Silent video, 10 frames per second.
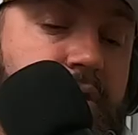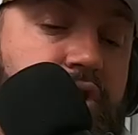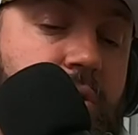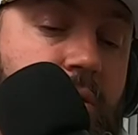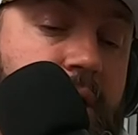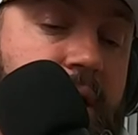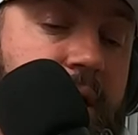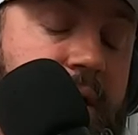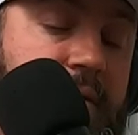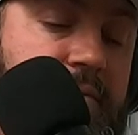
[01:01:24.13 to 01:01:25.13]
majority
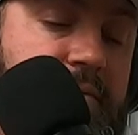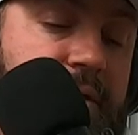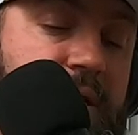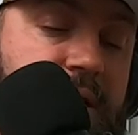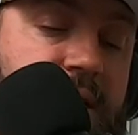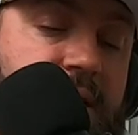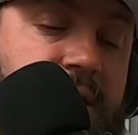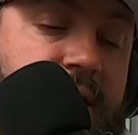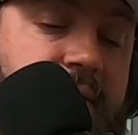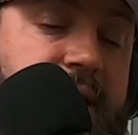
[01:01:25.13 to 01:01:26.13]
of
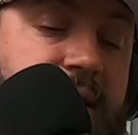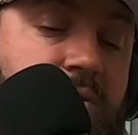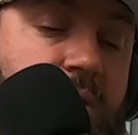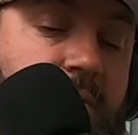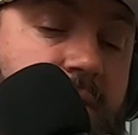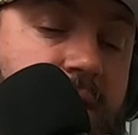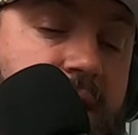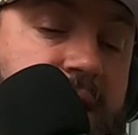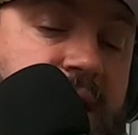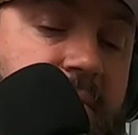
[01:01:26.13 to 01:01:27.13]
the that twenty million
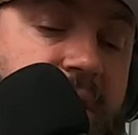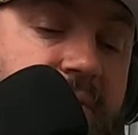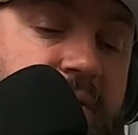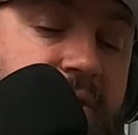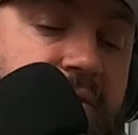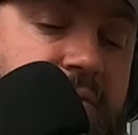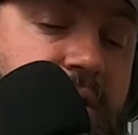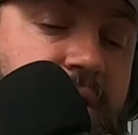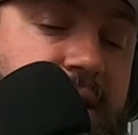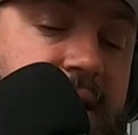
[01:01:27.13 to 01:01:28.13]
came out of a venture
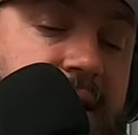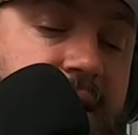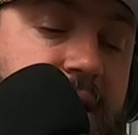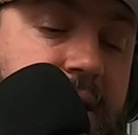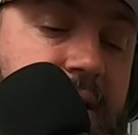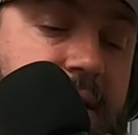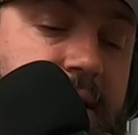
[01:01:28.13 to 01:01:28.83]
fund in India.